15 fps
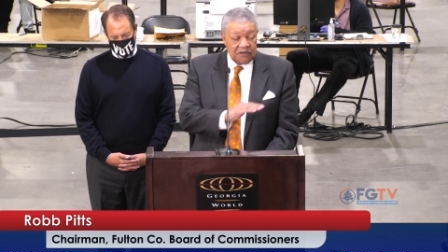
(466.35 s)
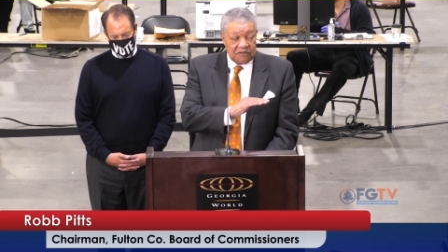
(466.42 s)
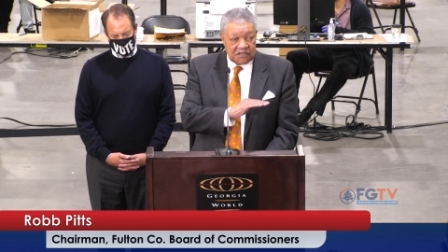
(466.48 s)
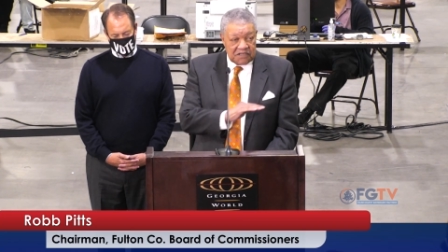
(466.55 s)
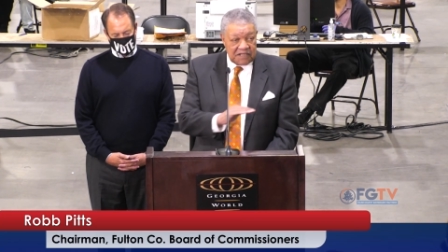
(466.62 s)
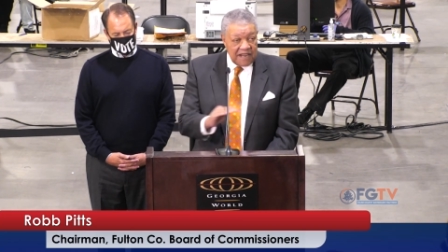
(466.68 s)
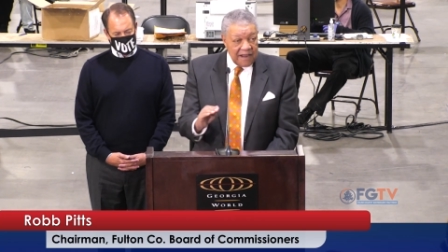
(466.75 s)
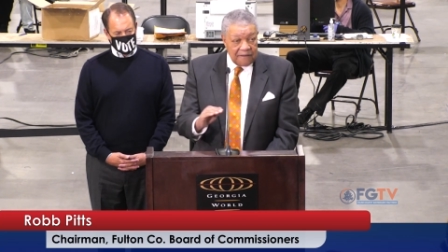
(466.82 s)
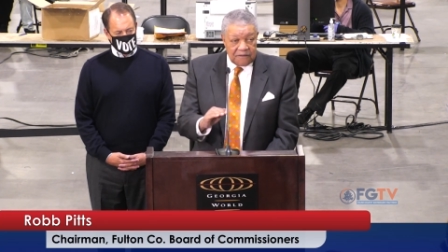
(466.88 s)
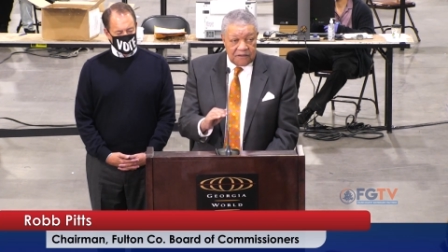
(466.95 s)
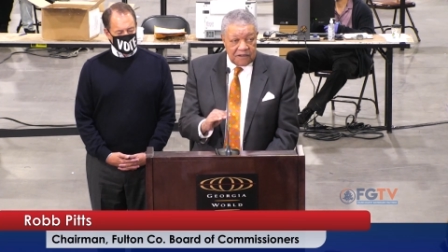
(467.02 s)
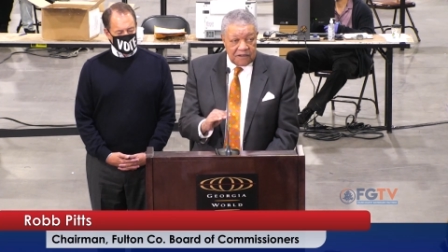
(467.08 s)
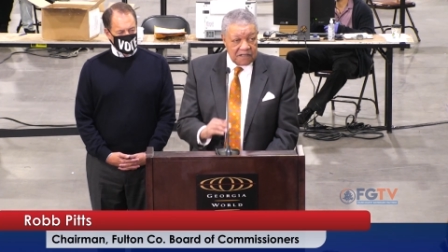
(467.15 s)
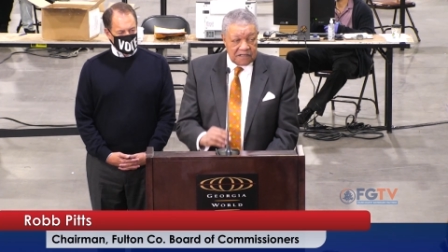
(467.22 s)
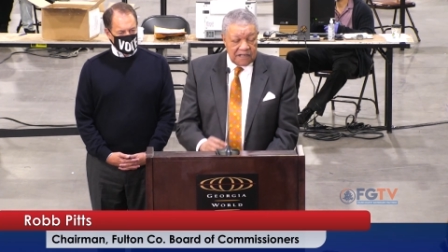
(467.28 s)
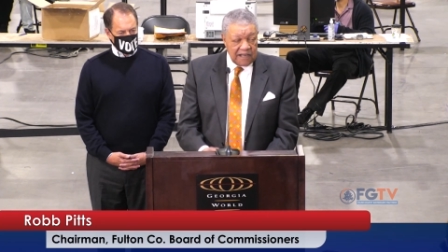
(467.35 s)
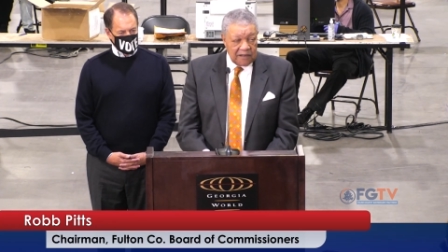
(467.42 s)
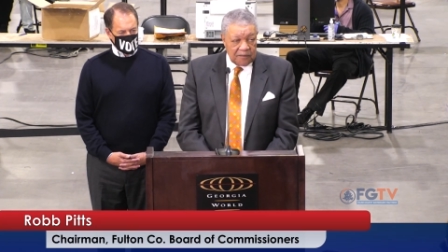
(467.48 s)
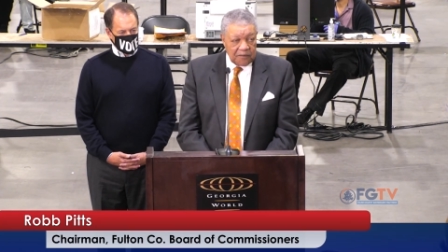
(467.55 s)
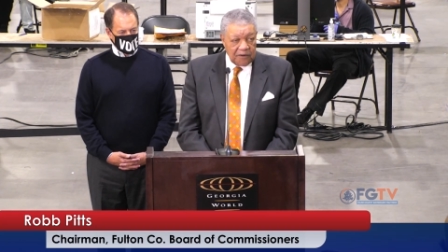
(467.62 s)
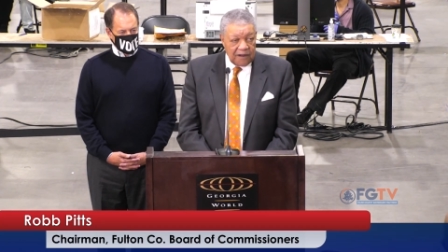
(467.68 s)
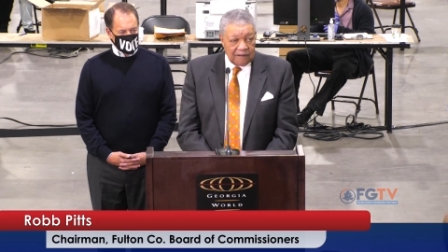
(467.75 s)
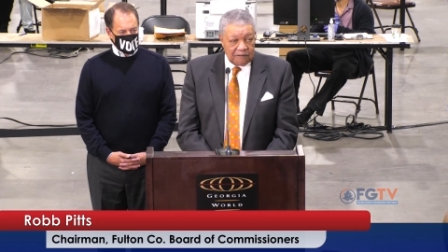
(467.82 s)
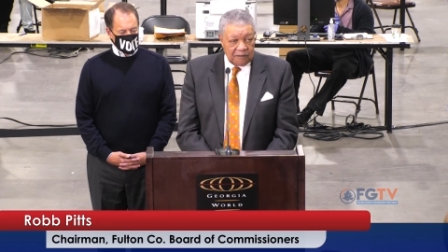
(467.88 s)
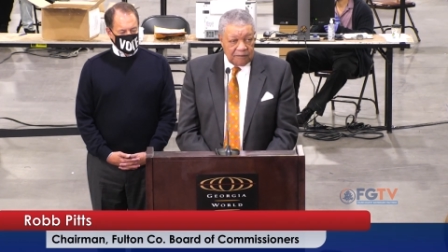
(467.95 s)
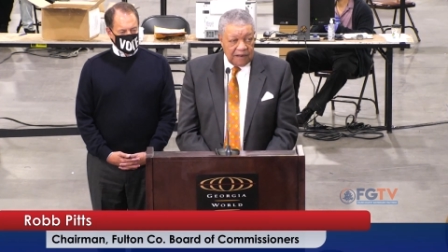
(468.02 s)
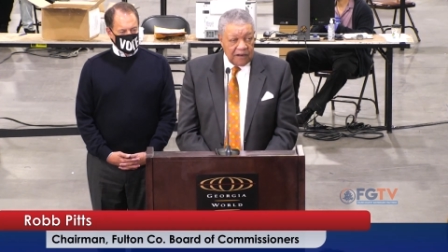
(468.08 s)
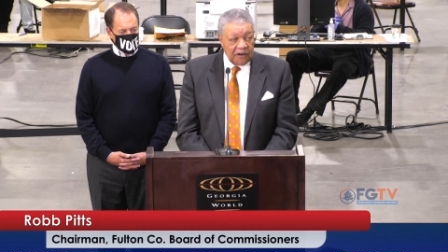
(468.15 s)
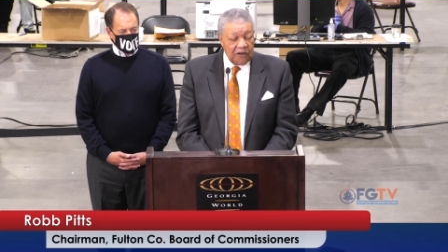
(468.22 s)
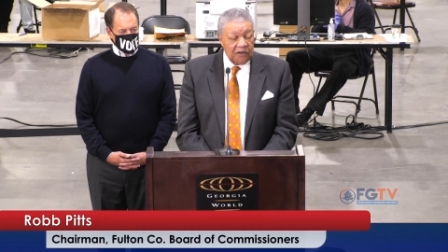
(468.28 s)
So staffing is not a problem.
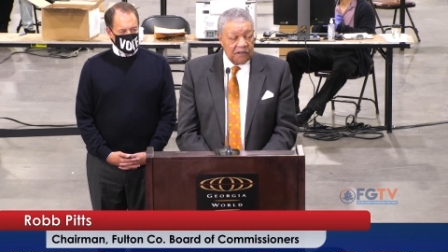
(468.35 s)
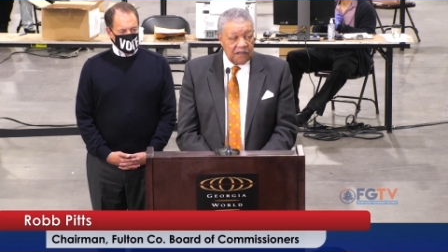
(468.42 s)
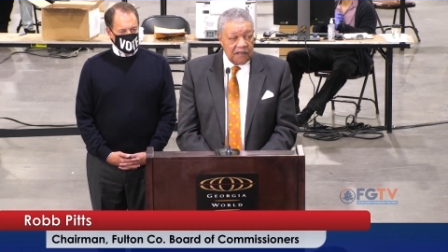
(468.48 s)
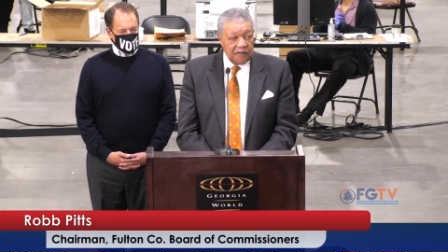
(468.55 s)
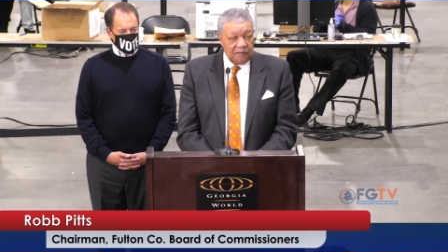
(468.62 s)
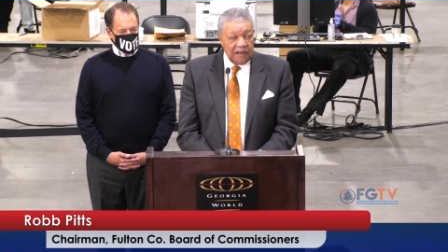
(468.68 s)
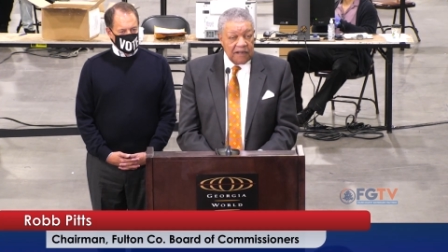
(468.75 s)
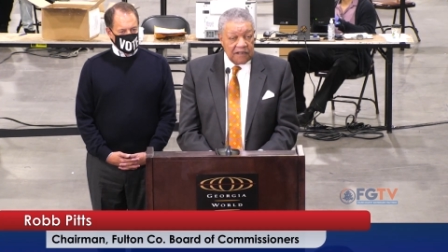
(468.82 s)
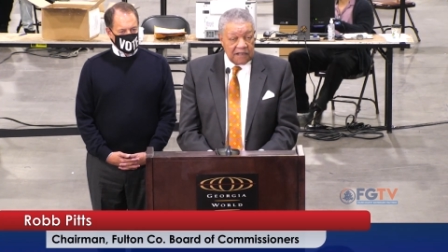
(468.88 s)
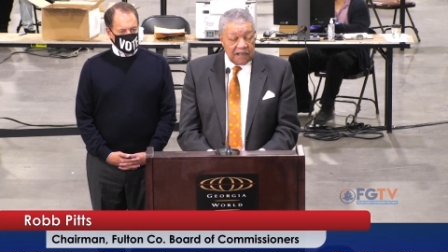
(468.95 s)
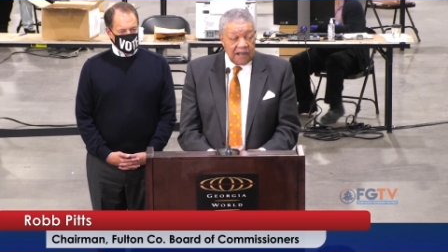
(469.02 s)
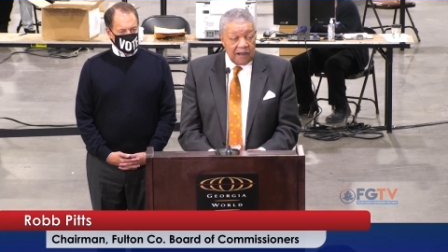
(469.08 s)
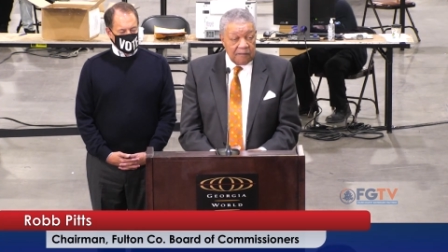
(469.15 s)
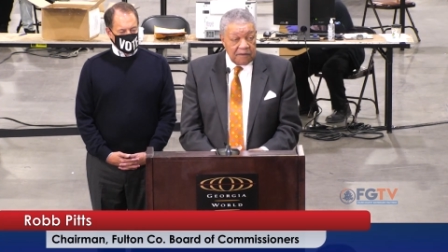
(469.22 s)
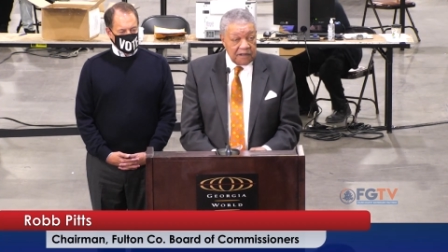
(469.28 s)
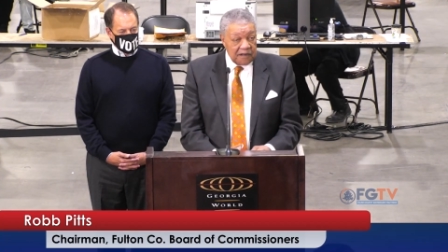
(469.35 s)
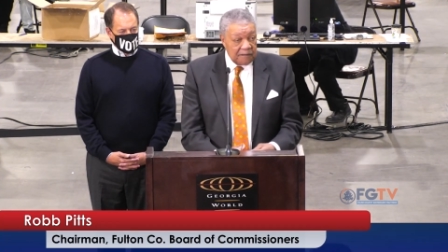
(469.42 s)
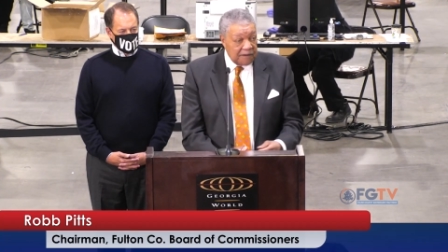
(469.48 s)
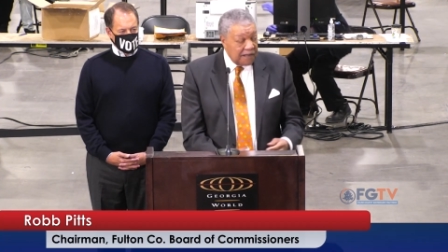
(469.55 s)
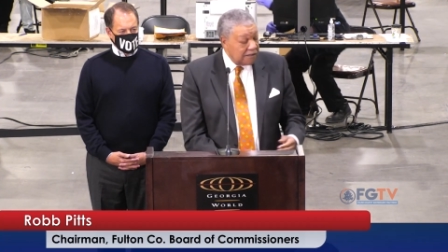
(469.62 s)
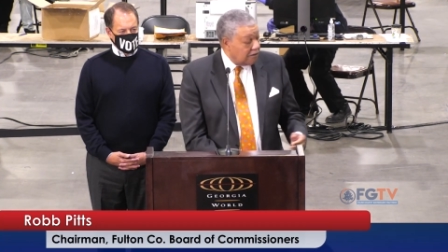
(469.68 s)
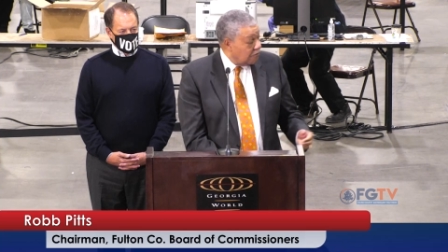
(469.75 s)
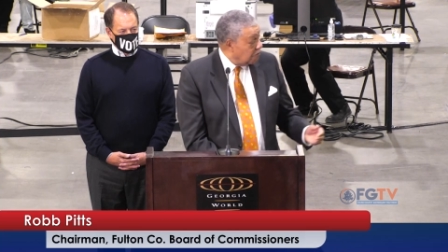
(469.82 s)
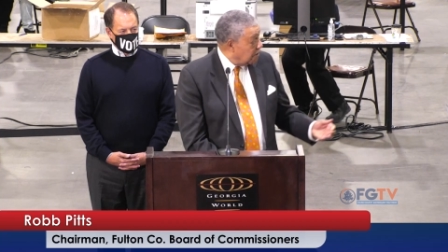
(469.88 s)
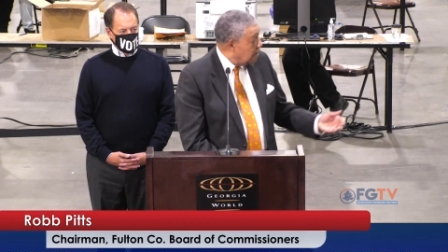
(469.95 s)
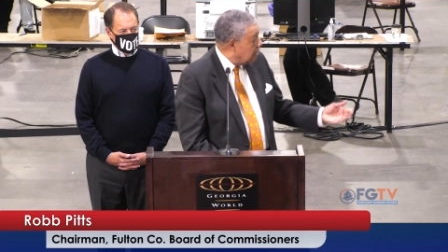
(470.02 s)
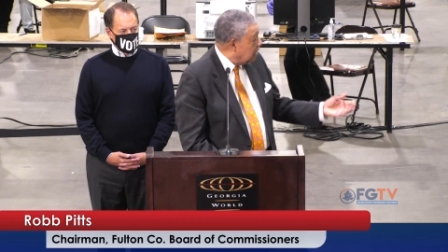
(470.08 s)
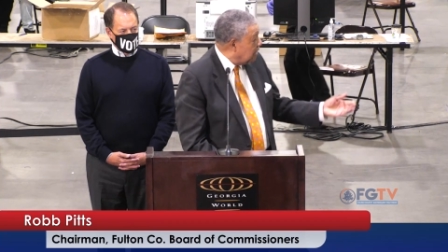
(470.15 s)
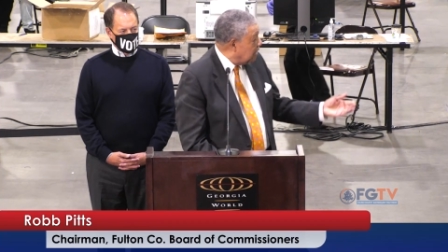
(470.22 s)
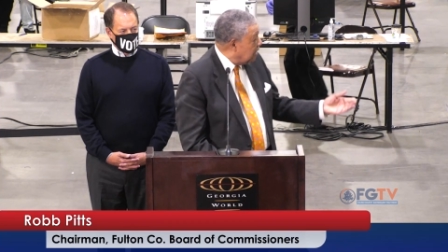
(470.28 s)
And I heard that he made a comment about that we
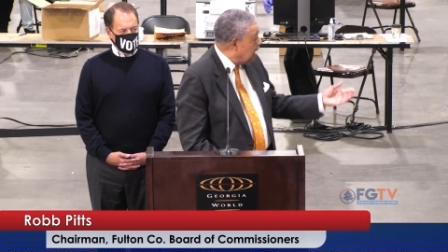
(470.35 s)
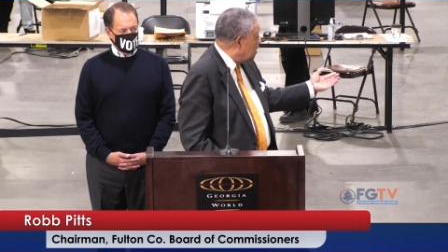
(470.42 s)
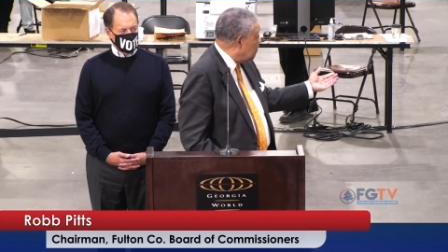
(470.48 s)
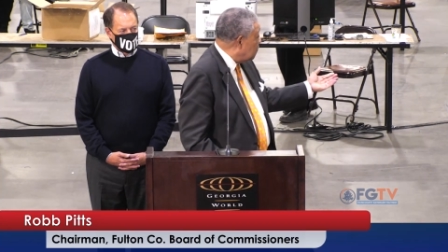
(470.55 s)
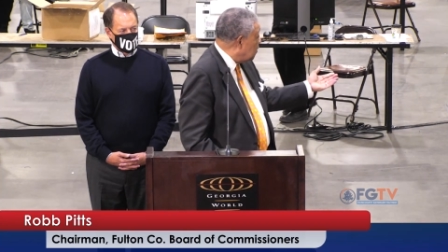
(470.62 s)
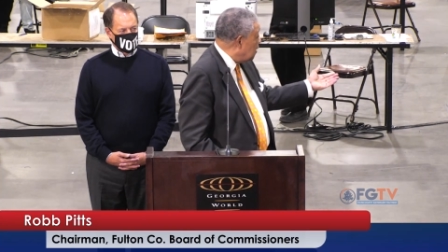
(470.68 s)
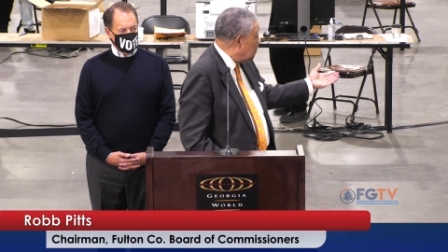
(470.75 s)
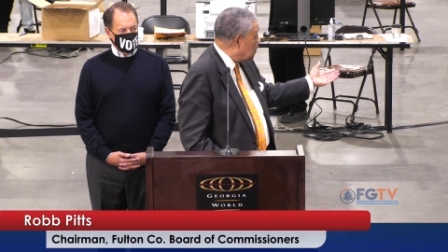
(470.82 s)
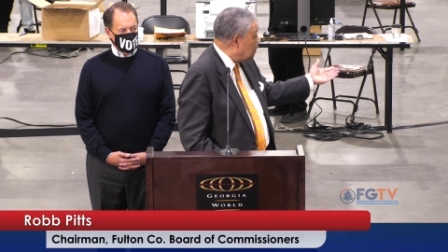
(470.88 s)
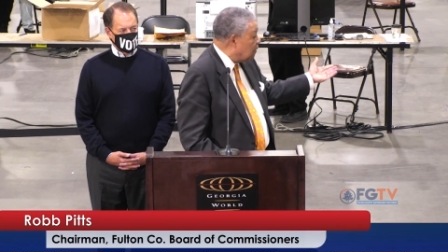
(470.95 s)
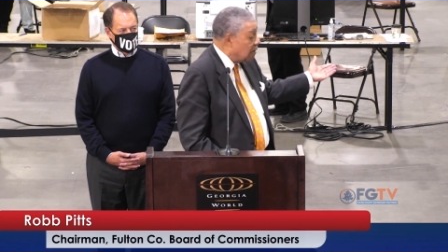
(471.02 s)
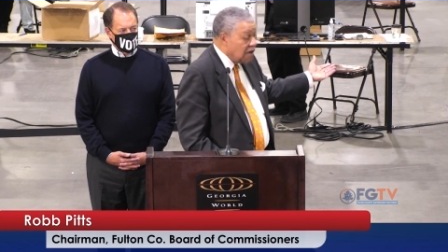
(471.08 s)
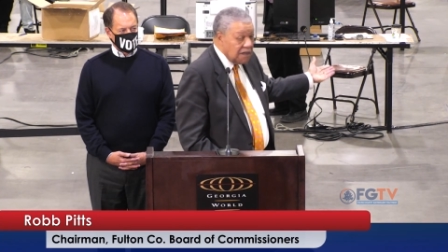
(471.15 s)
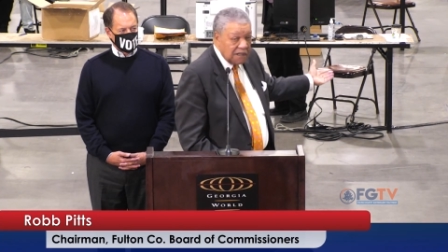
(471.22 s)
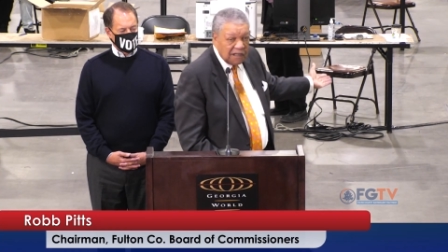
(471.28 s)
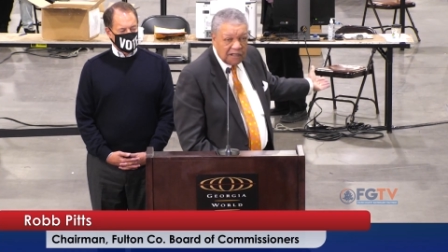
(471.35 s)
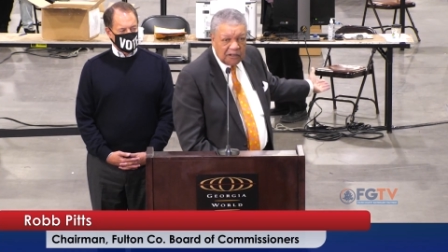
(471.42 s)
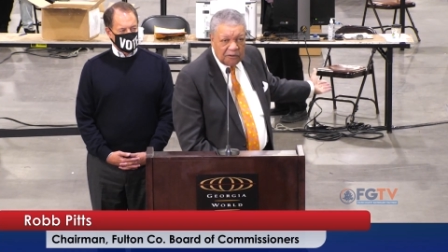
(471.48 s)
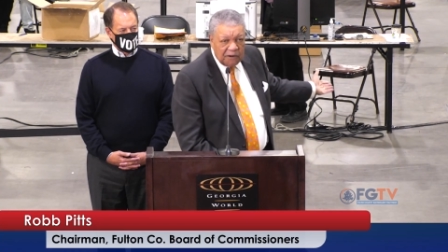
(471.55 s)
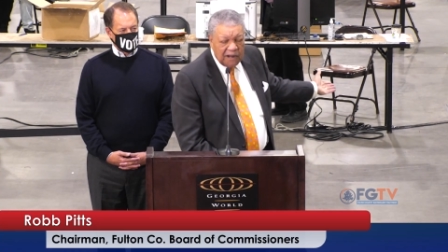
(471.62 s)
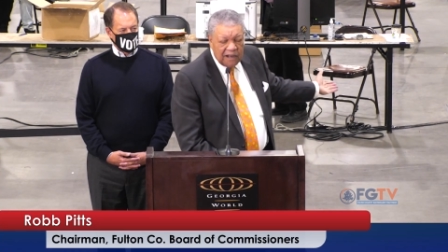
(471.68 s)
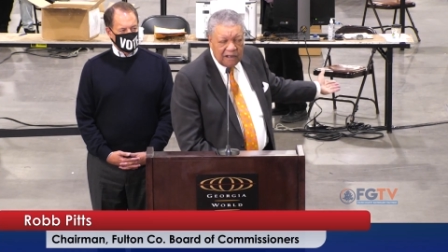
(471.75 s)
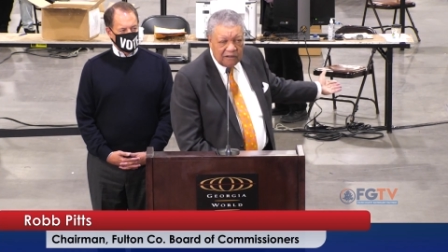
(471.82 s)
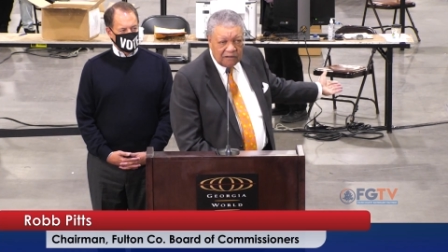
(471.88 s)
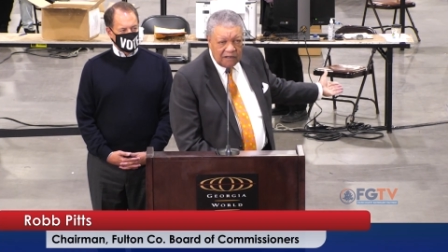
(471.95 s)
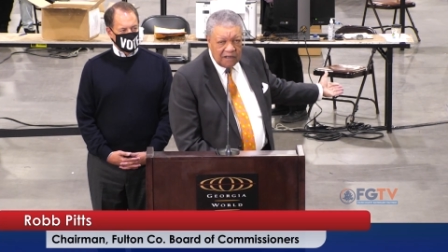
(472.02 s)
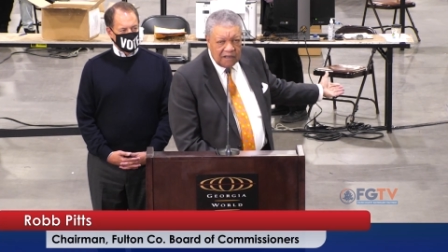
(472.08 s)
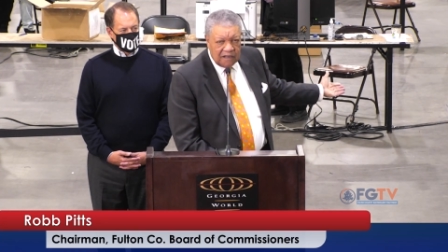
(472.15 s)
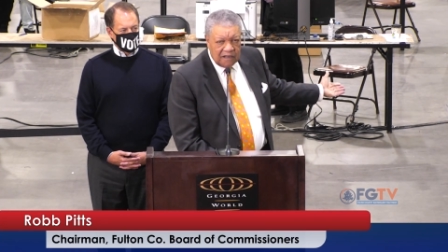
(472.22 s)
didn't have enough people. Look around.